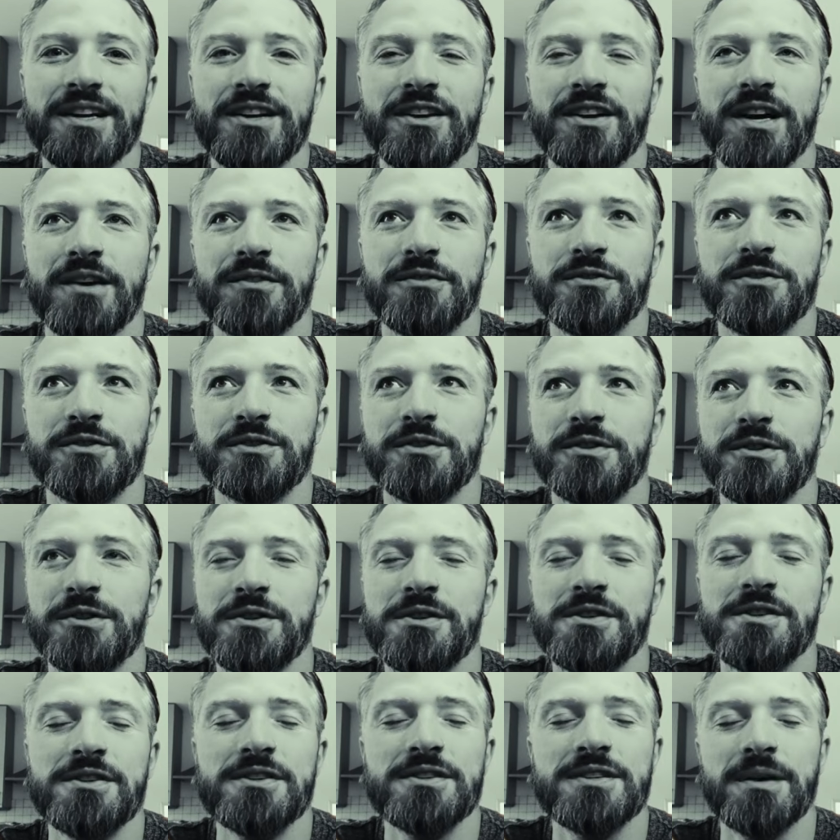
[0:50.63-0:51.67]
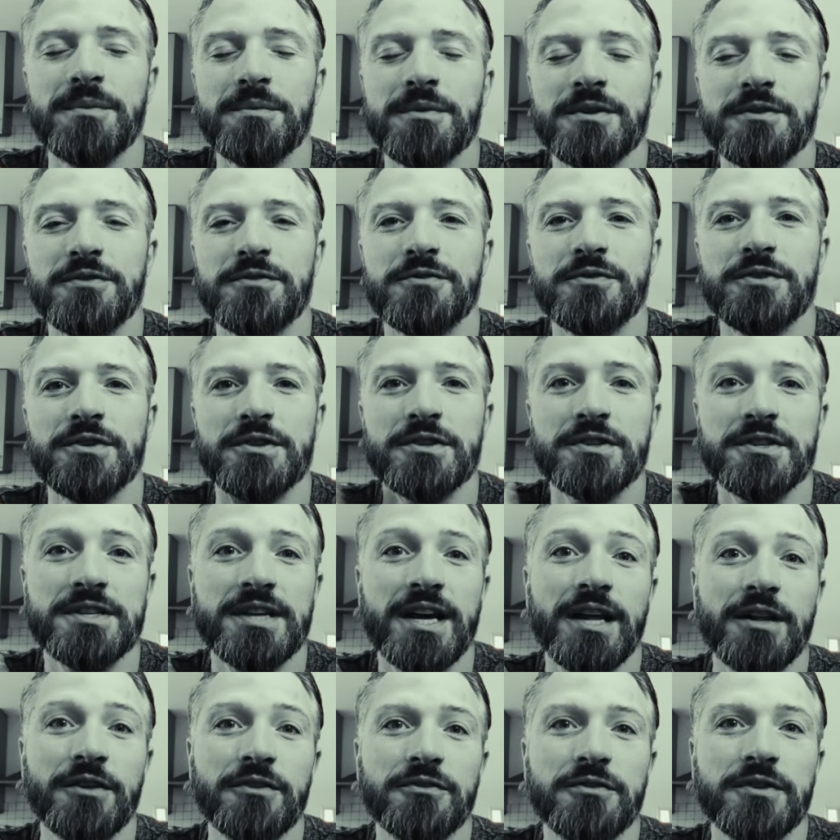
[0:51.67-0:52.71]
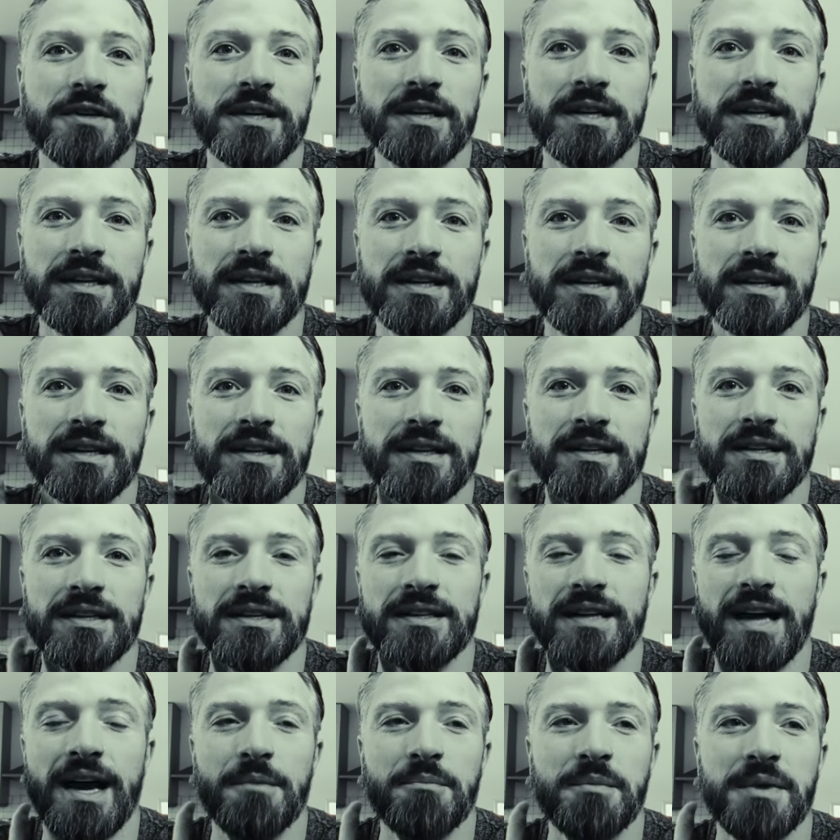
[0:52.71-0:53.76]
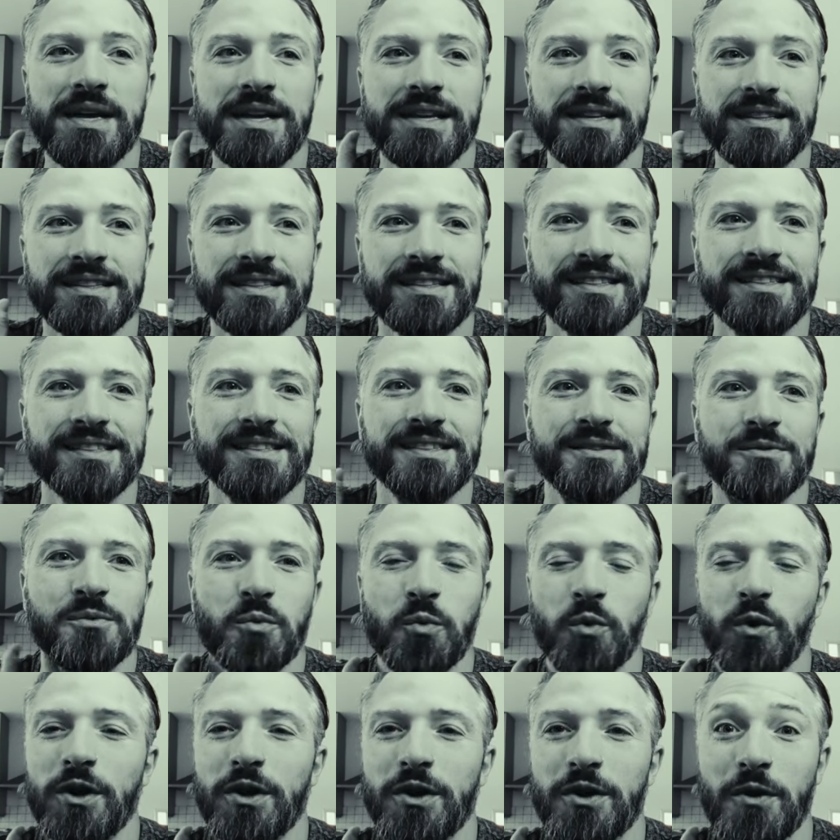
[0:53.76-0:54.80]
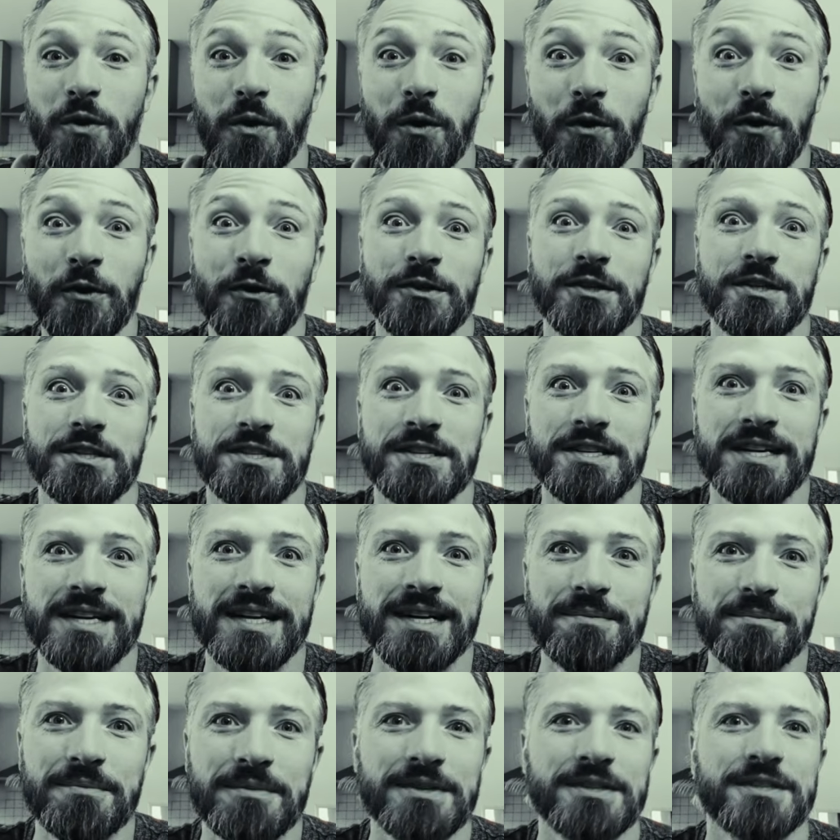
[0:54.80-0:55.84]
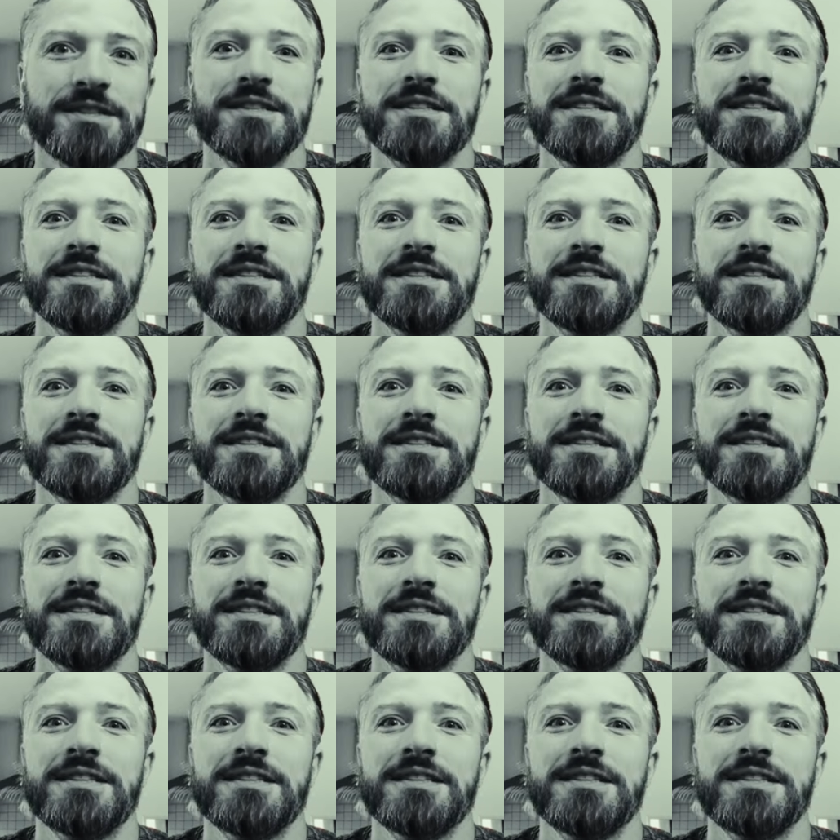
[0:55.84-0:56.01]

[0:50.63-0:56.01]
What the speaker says: you have to do something for yourself, and that means work all the time.